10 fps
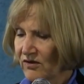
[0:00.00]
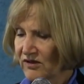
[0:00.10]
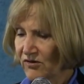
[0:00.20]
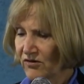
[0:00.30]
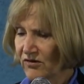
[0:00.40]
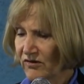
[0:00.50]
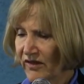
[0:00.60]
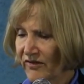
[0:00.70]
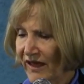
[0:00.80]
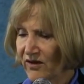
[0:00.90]
dearer
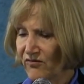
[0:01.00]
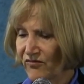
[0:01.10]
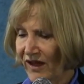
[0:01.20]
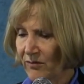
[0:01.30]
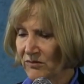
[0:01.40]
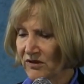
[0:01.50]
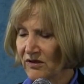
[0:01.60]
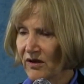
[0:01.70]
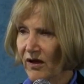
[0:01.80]
than that of family,